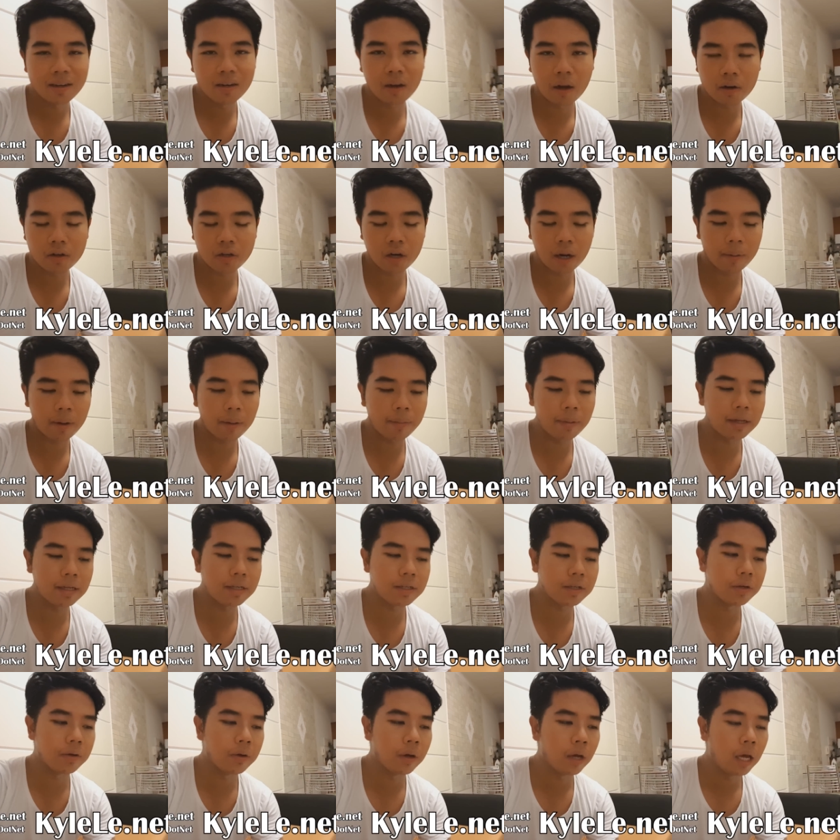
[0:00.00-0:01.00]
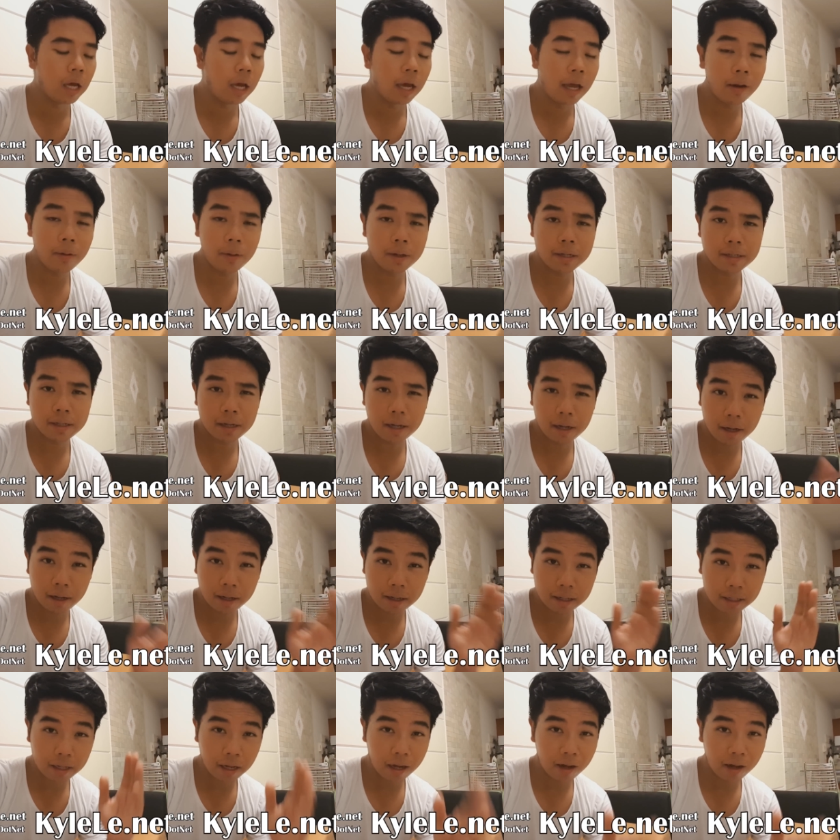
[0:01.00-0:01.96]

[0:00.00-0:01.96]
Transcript: no, I'll try my best to. Anyways, uh,